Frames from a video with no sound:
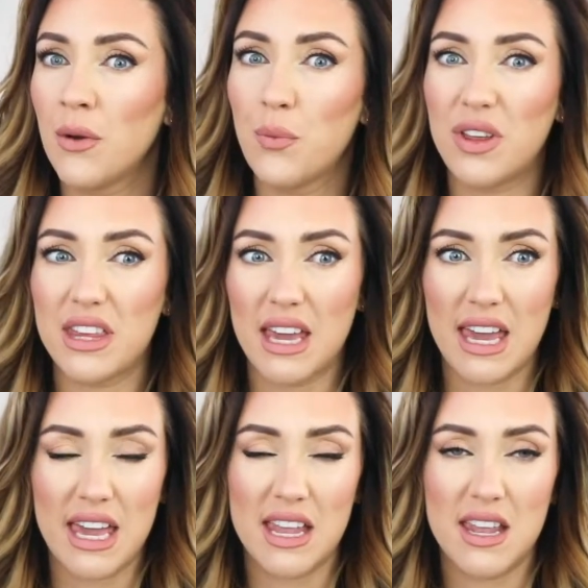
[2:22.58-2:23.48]

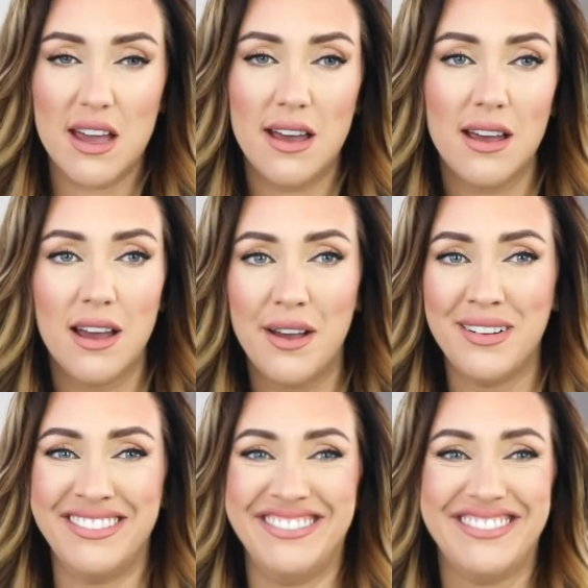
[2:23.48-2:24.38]
within,
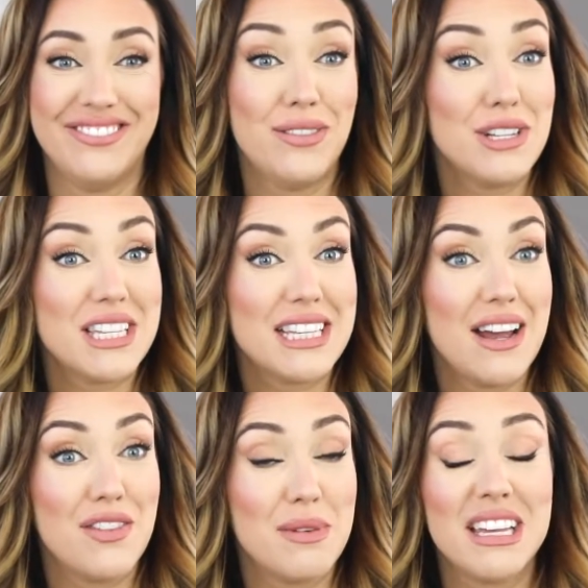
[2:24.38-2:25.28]
what does he
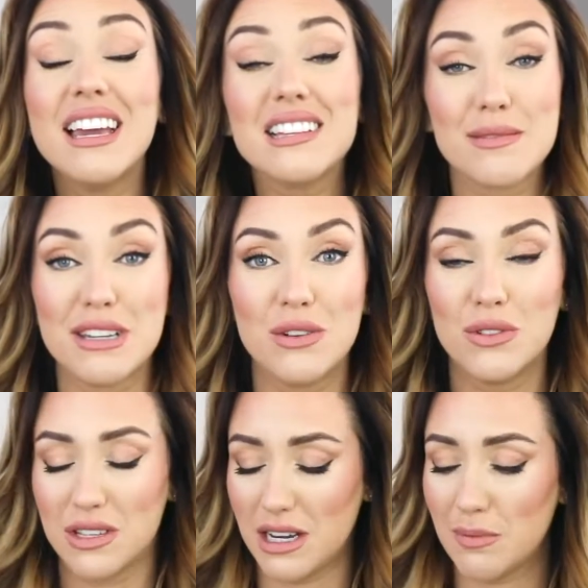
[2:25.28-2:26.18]
have them in? He has them in all
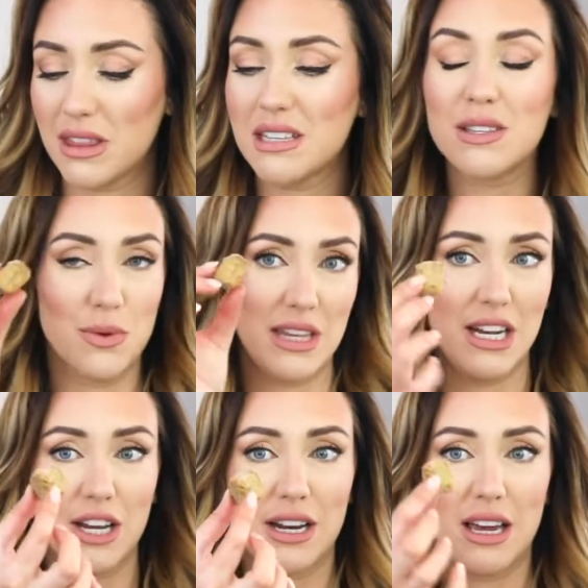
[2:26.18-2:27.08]
the time, but this is what they
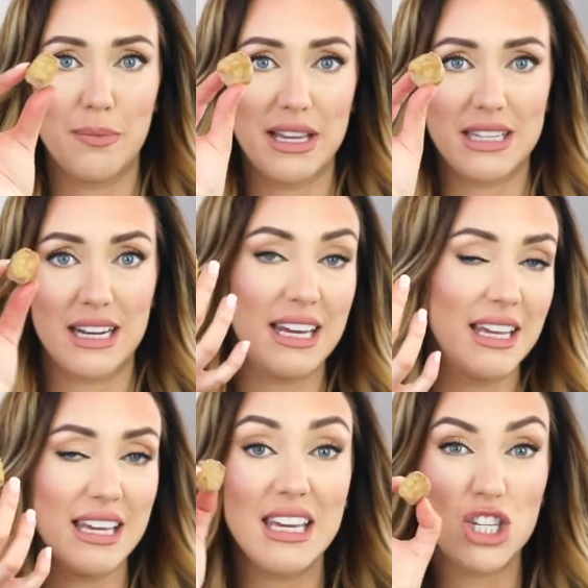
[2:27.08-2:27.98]
look like basically.
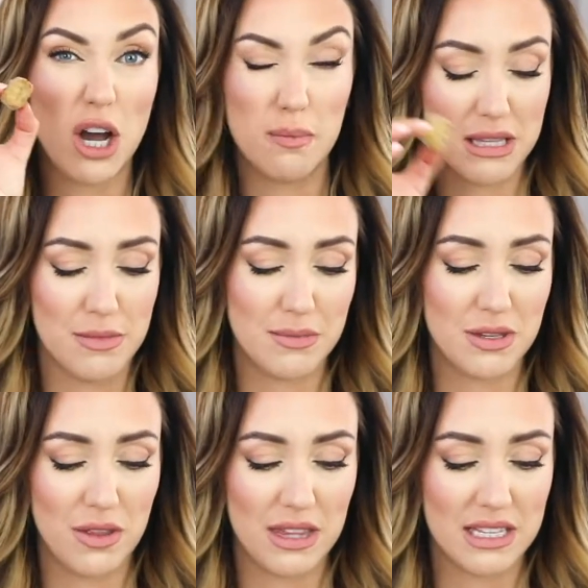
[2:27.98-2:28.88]
And he chops them up
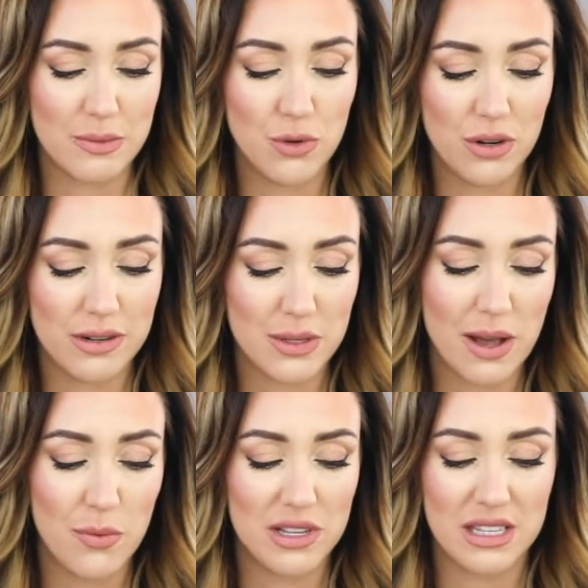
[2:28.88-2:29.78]
so that they're smaller as
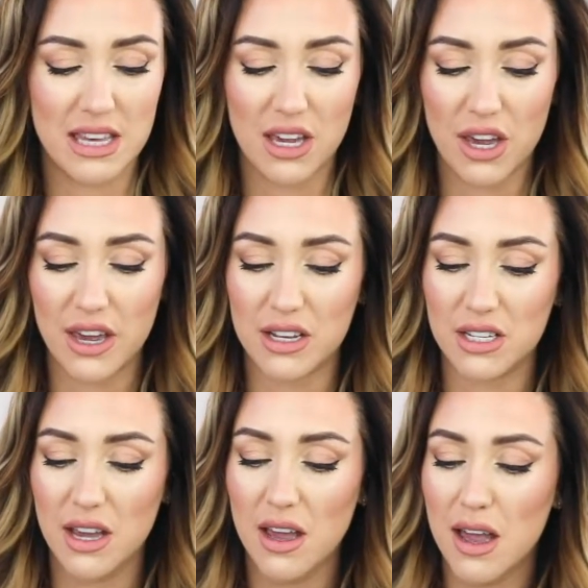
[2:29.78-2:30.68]
well once they're cooked.
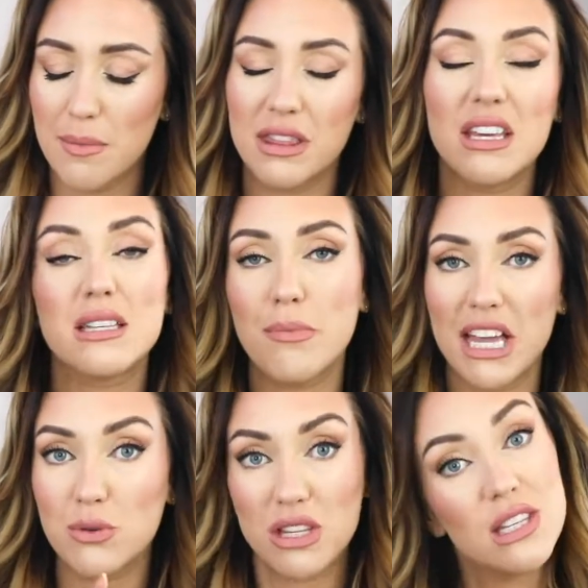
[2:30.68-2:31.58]
But these are
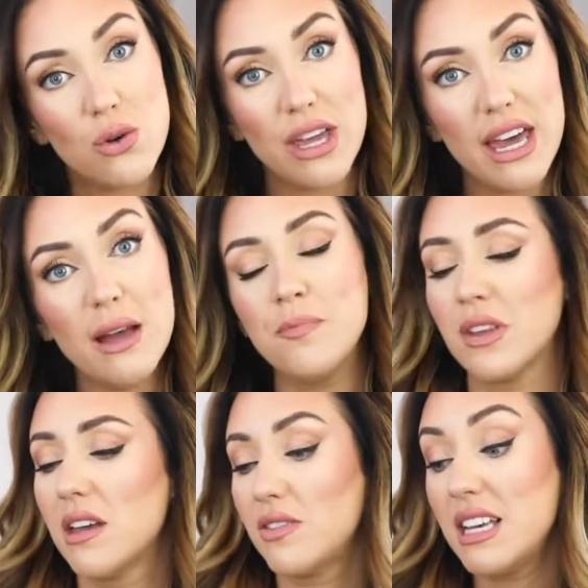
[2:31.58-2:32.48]
made with soya.
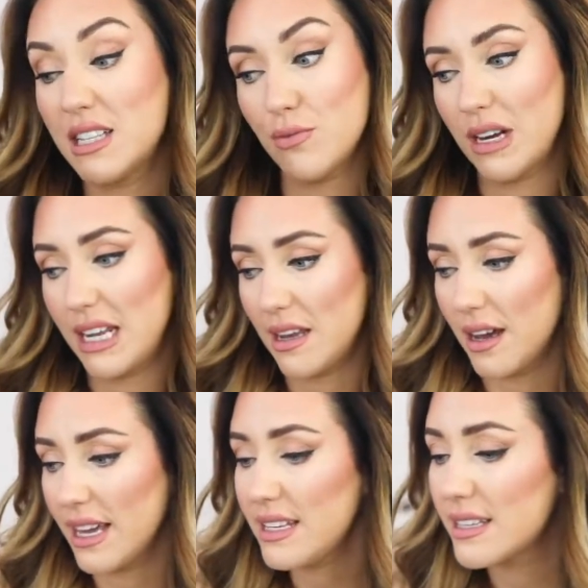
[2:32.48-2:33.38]
These are really
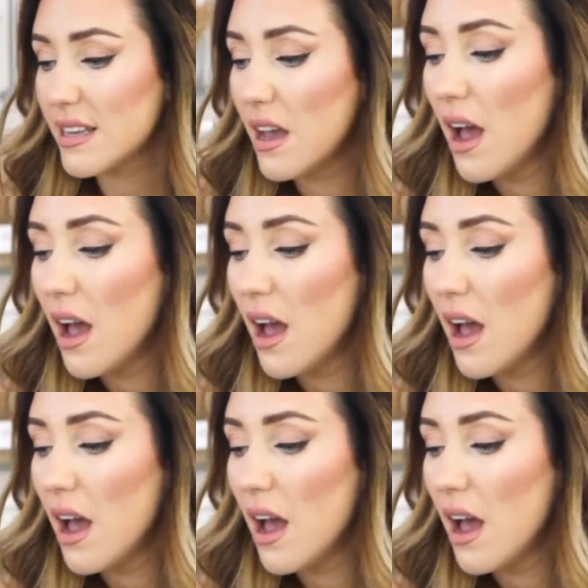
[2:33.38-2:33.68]
nice.